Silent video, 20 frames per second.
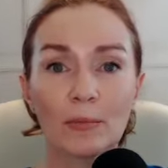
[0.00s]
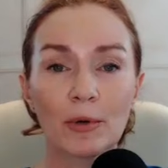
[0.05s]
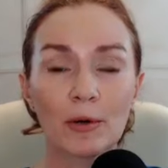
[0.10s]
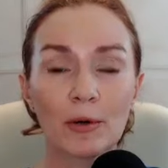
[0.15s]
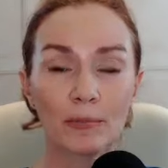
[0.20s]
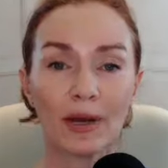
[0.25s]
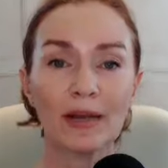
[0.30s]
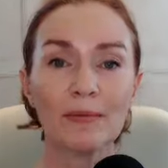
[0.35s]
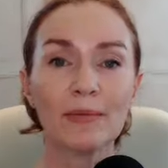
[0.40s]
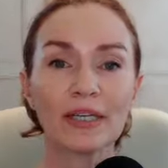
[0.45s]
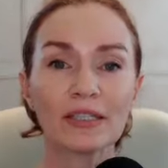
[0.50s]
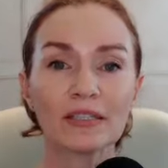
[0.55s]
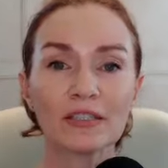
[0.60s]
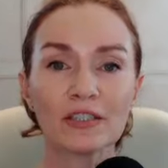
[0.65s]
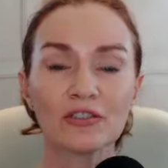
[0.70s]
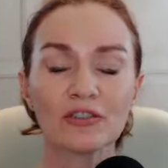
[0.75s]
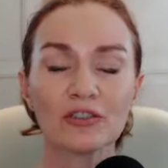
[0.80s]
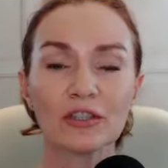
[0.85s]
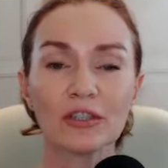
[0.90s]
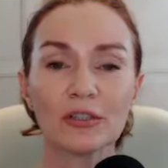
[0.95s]
But my
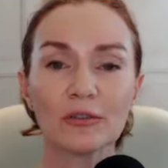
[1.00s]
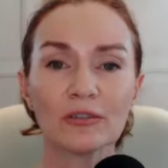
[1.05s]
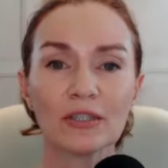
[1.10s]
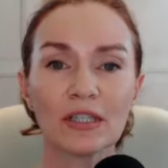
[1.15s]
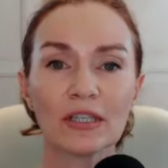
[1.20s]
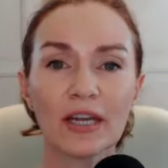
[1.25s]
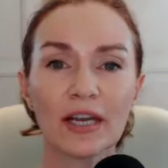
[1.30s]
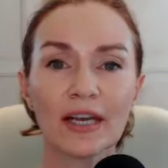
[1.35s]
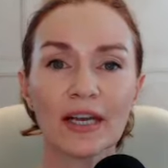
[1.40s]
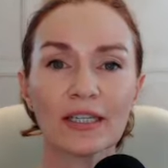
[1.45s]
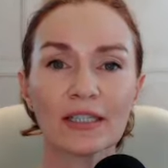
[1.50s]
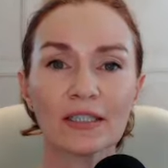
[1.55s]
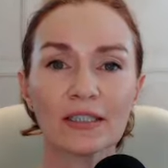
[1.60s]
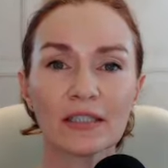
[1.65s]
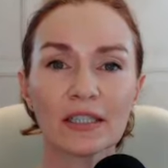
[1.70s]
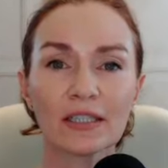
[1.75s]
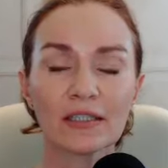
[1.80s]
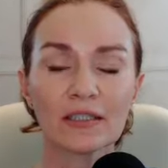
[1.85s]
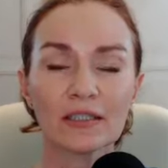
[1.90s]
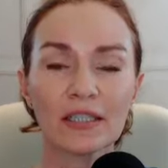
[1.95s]
message to you today
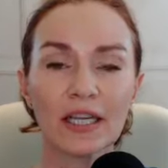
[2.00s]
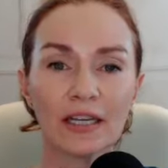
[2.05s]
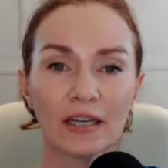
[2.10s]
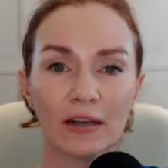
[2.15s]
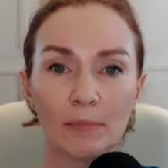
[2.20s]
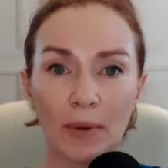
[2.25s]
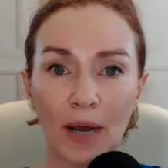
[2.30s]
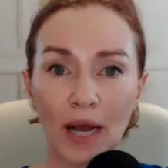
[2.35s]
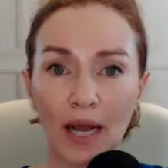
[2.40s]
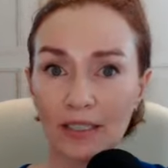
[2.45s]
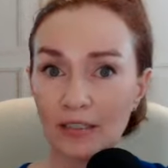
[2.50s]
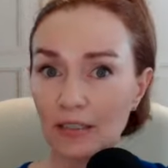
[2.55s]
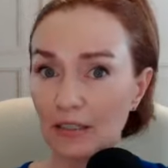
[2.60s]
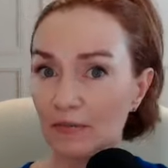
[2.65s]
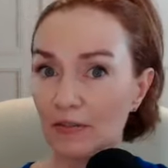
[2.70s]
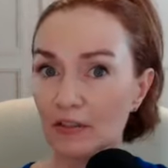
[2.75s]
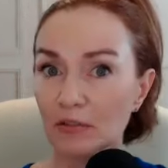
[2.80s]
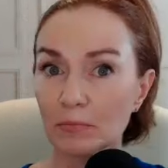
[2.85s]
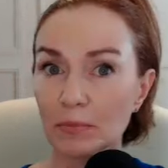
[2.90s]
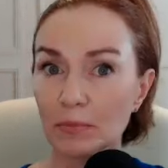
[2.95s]
is let's take a
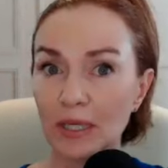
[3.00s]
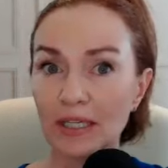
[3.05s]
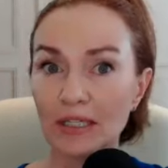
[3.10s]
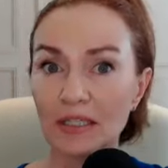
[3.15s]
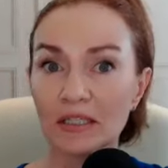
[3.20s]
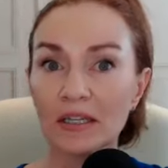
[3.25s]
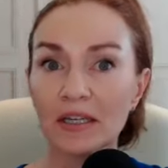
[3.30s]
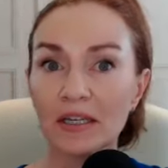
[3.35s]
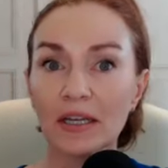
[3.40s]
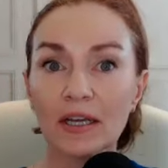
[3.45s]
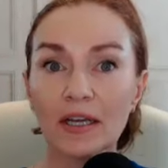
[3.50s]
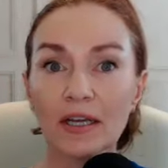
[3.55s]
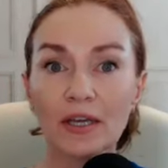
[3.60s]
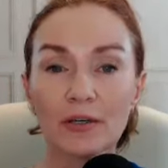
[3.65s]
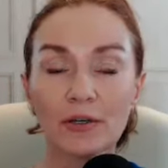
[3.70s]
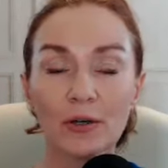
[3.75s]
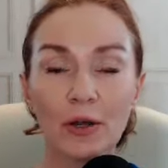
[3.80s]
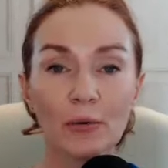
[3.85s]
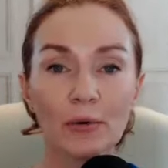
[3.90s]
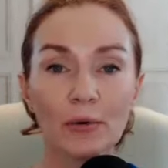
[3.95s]
positive spin,
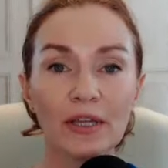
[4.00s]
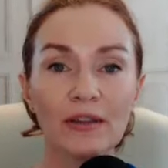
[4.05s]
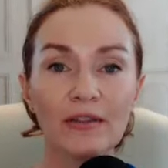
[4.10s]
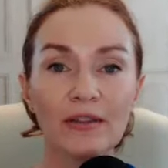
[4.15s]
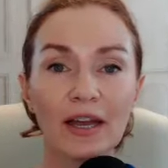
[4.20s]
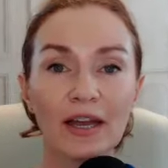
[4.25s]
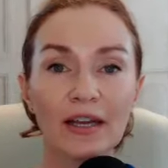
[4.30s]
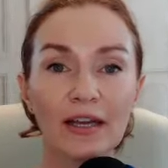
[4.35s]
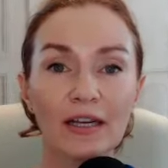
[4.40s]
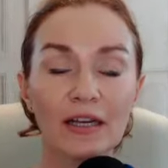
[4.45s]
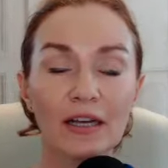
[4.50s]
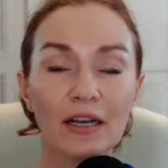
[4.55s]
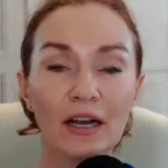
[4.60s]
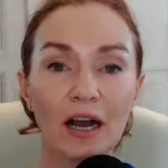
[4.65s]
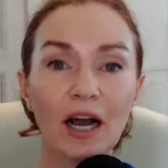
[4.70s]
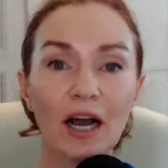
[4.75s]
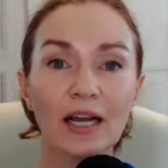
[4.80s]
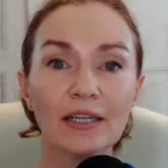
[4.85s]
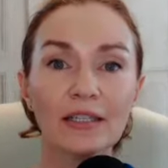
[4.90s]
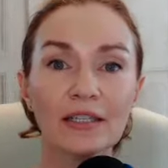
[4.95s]
knowing that
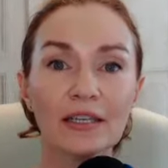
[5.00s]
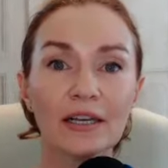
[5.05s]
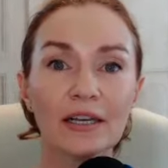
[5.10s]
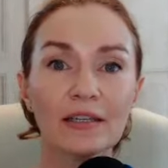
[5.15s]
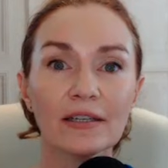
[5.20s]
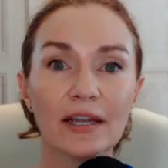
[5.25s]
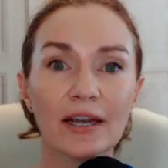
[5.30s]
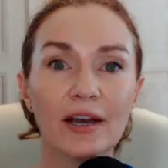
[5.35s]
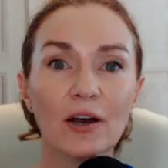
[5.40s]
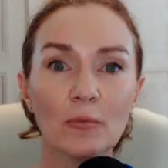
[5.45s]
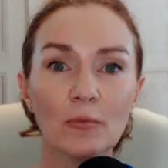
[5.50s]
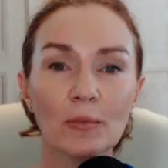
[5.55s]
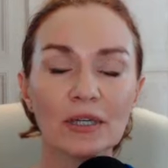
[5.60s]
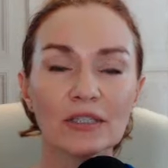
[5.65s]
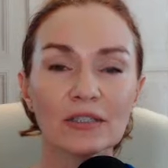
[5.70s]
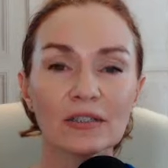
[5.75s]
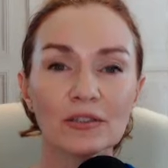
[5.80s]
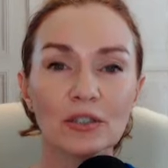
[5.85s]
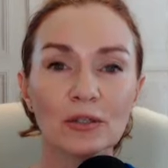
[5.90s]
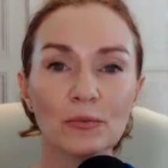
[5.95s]
God can help
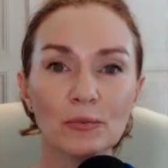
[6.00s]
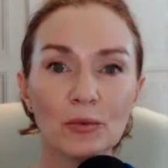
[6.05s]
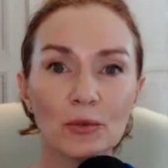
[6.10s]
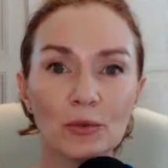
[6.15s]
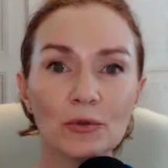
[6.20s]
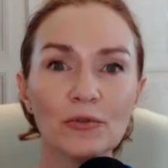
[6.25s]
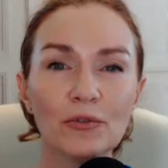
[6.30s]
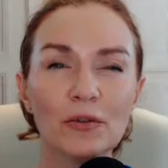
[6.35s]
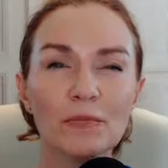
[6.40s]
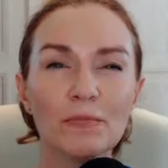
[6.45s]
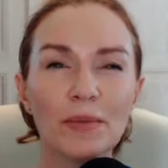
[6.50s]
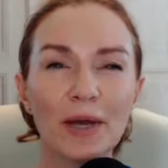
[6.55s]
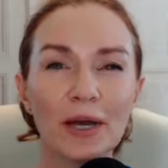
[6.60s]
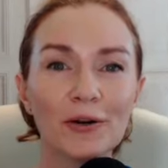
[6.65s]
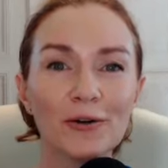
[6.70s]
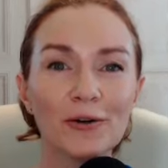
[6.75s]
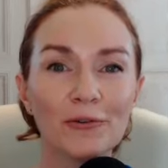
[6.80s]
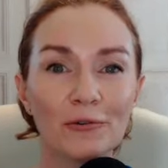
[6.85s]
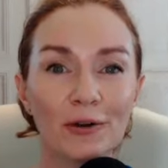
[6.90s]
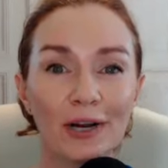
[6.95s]
us to move in
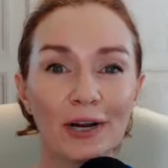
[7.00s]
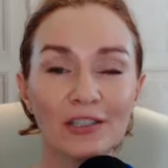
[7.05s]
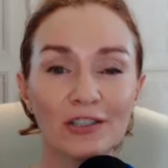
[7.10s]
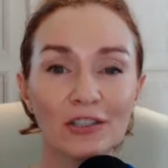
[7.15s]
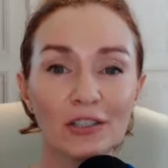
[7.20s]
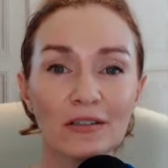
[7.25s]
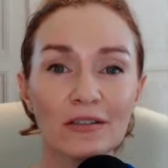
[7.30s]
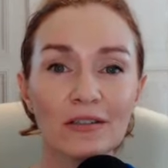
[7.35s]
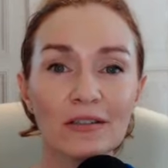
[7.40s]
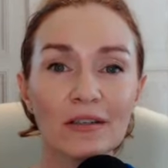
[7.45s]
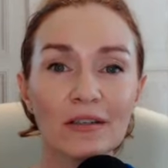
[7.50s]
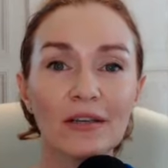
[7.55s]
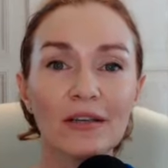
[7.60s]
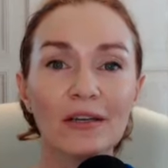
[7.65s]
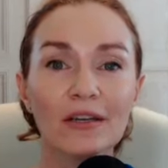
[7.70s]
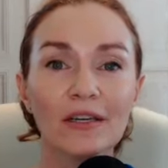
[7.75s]
better directions